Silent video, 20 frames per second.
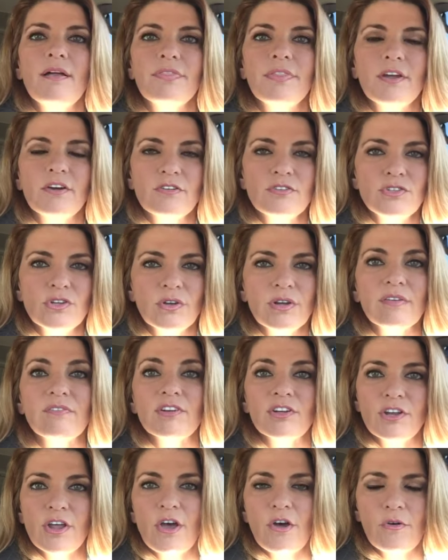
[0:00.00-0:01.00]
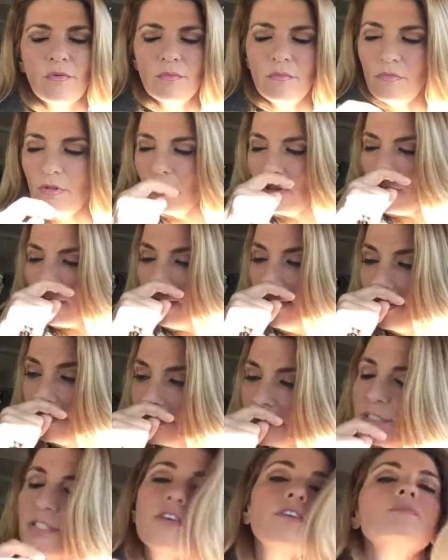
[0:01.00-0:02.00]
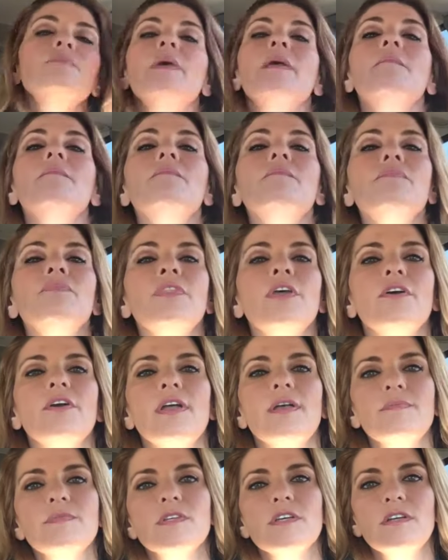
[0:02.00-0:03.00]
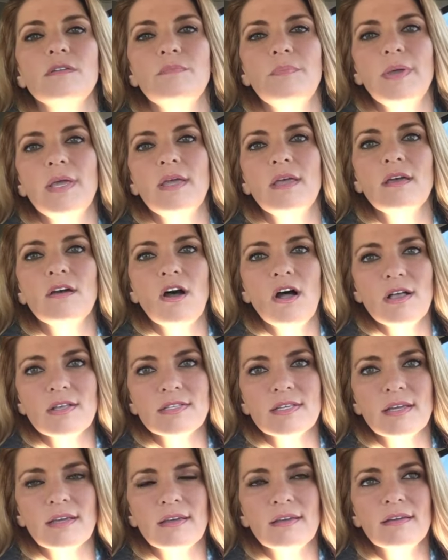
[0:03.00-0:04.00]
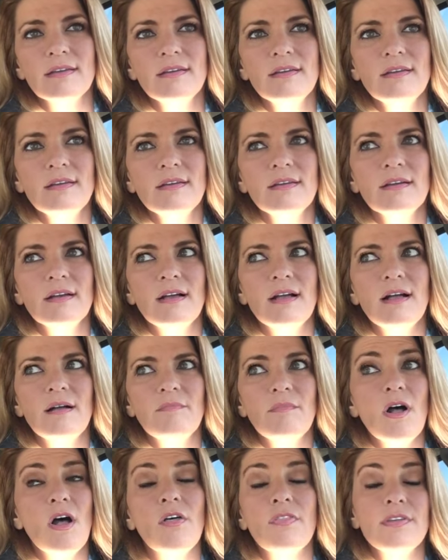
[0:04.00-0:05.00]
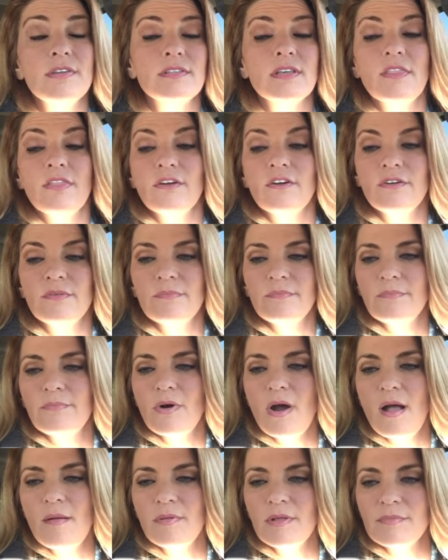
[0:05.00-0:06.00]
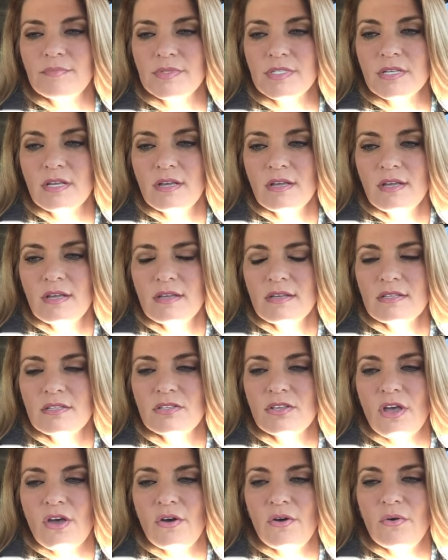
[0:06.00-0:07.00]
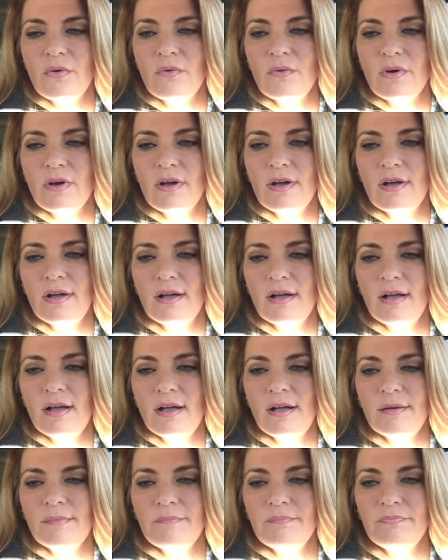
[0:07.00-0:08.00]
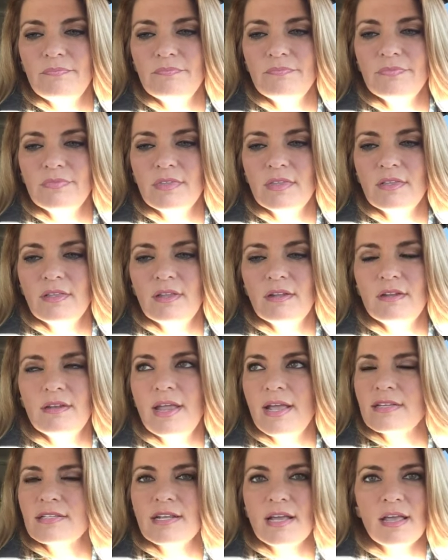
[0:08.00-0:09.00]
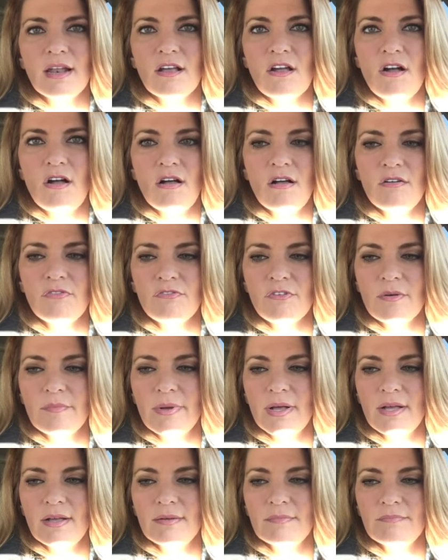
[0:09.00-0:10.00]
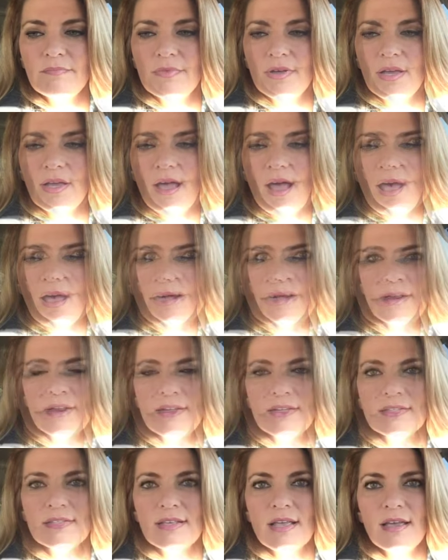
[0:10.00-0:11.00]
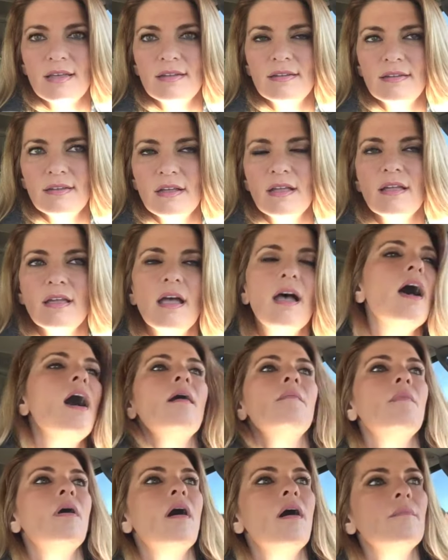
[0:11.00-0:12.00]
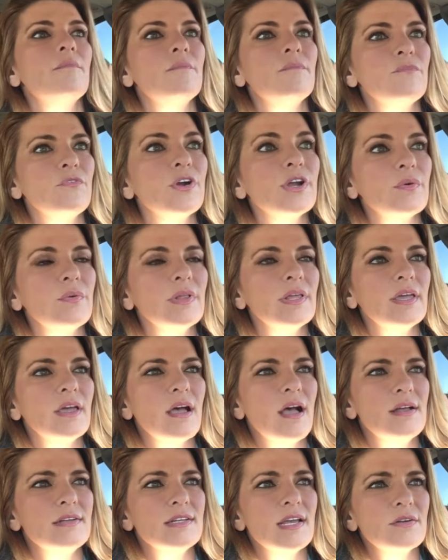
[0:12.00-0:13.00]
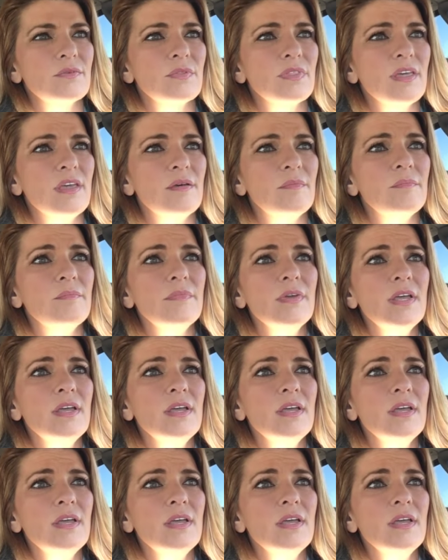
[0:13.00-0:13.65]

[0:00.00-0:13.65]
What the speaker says: out there who don't even know excuse me, their hips could be causing all these other problems. So next I got a call from a guy who said, I'm frequently in contact with him.